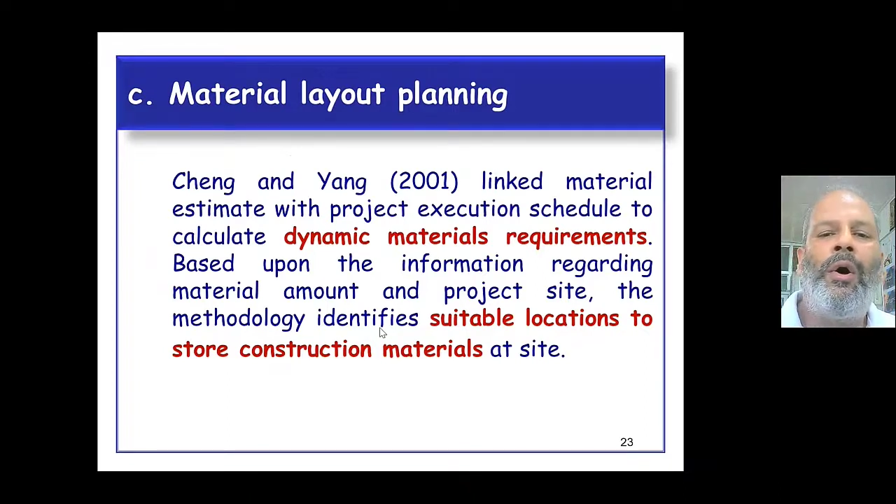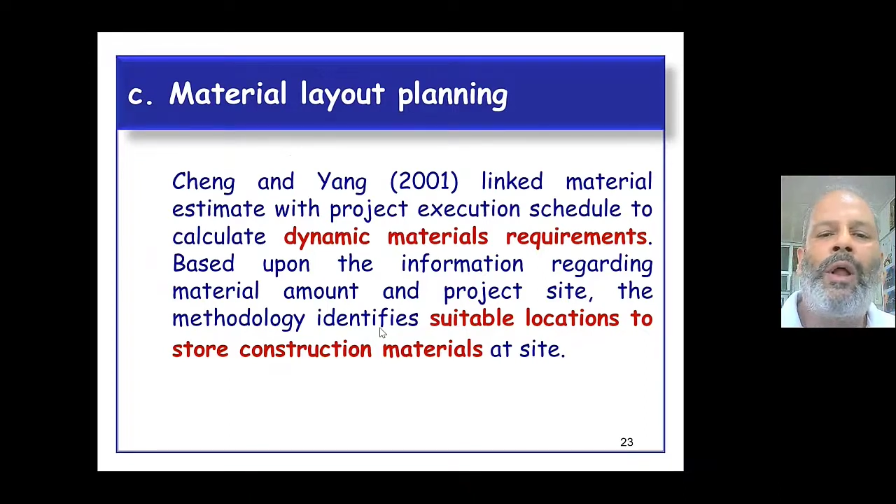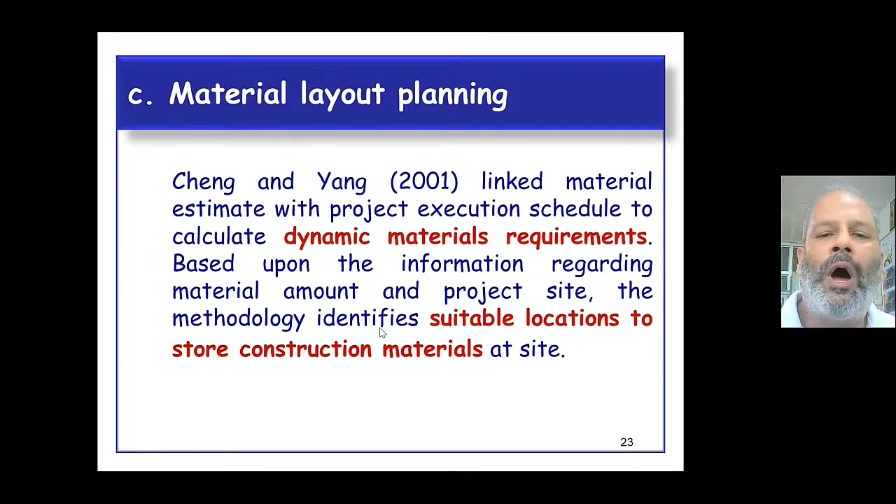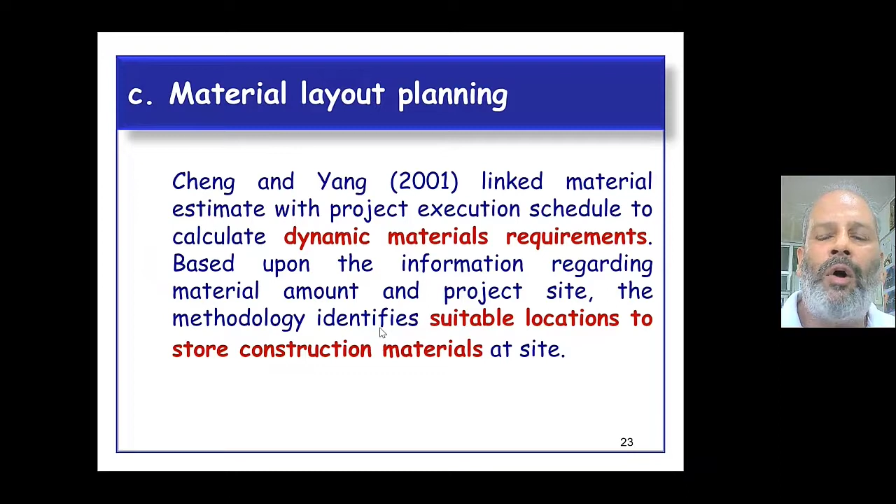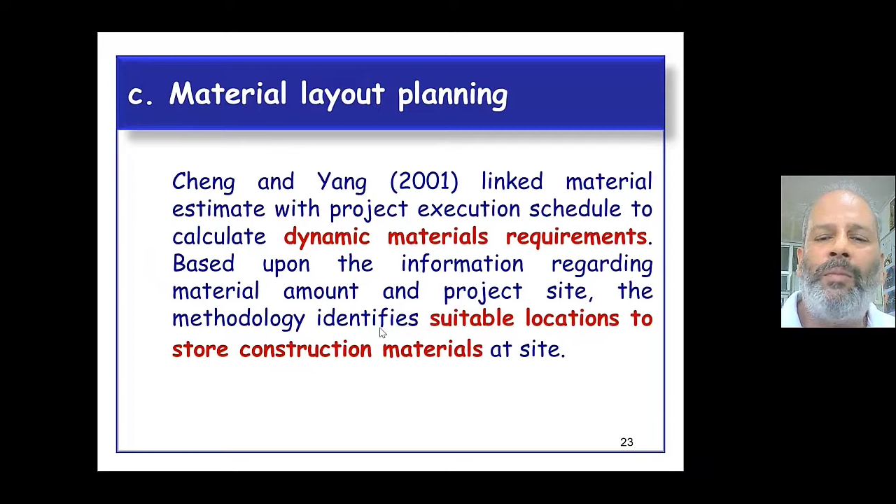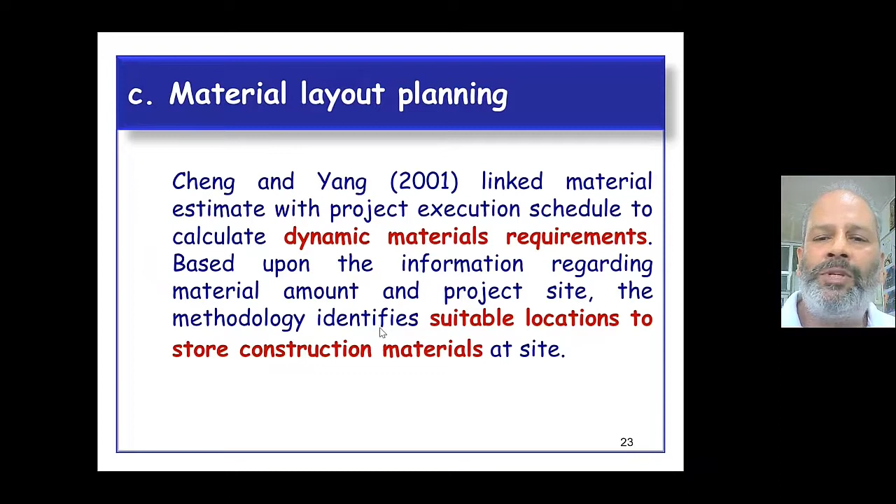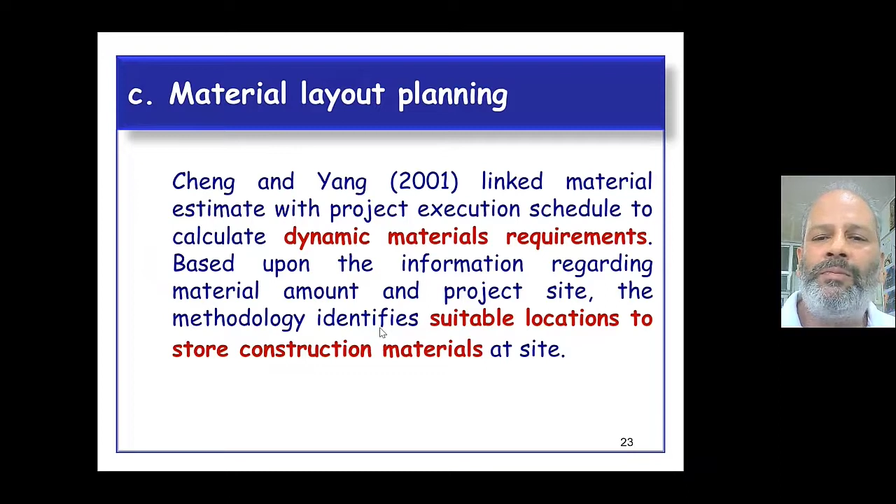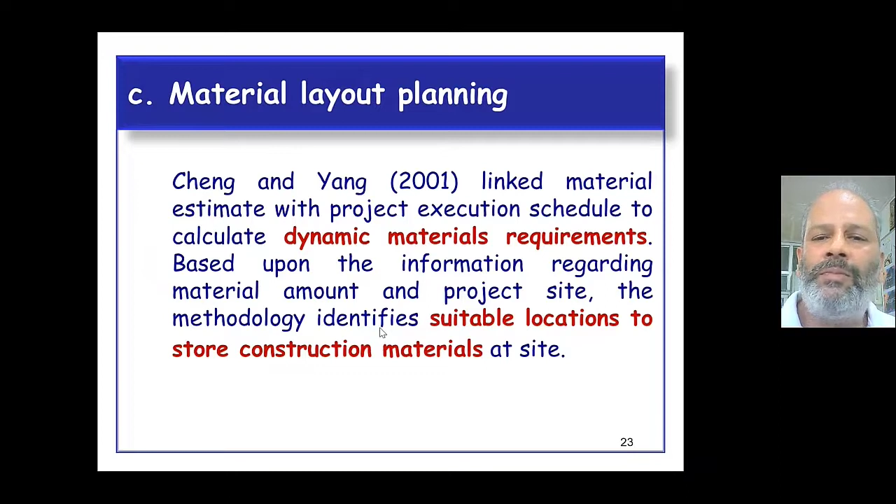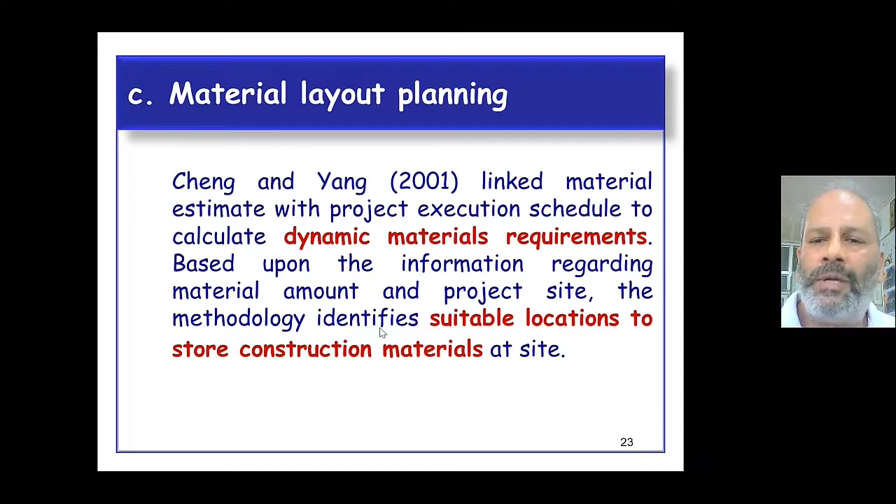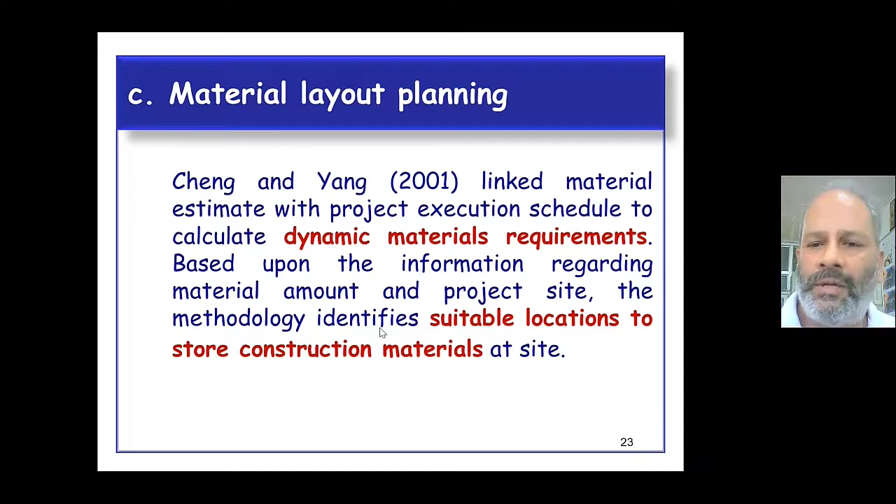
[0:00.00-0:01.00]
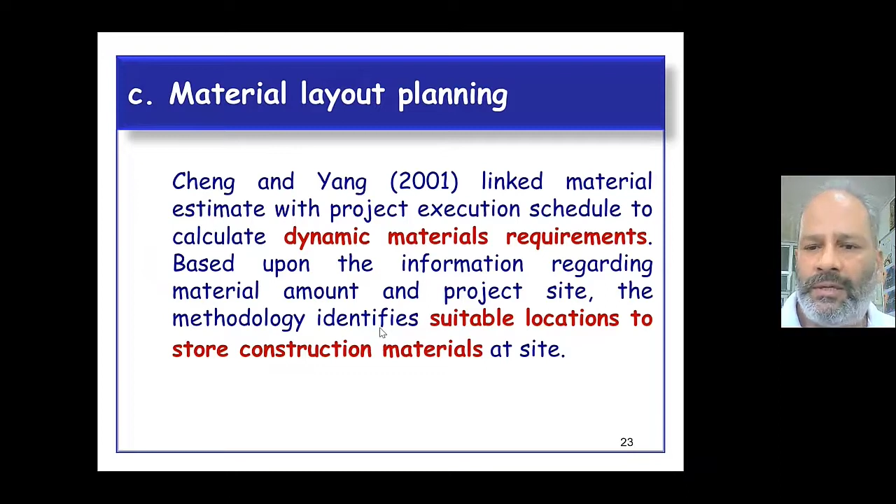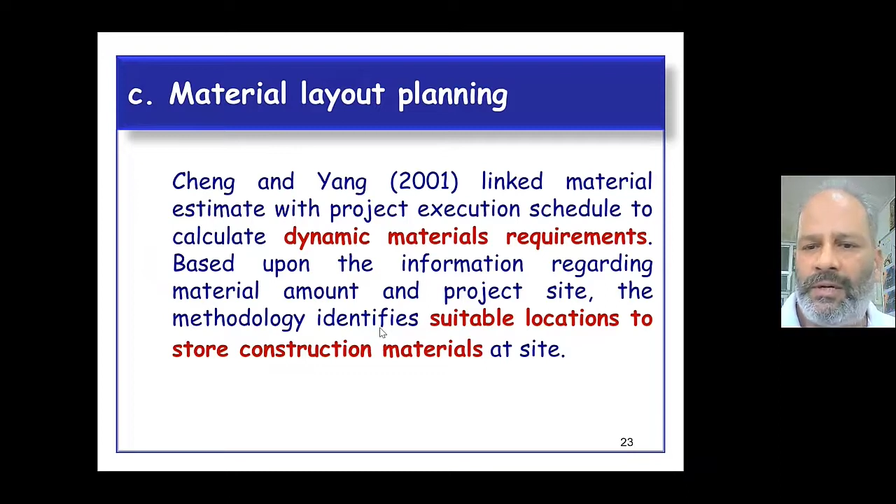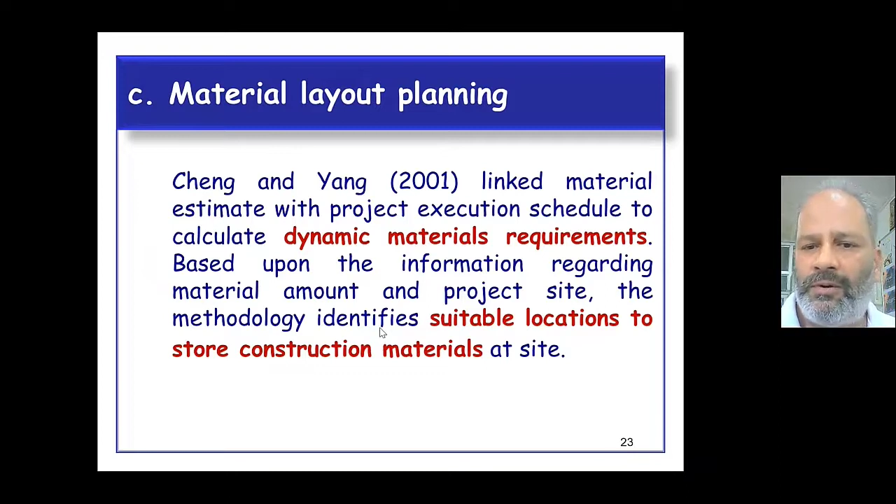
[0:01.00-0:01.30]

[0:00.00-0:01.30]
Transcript: or how much materials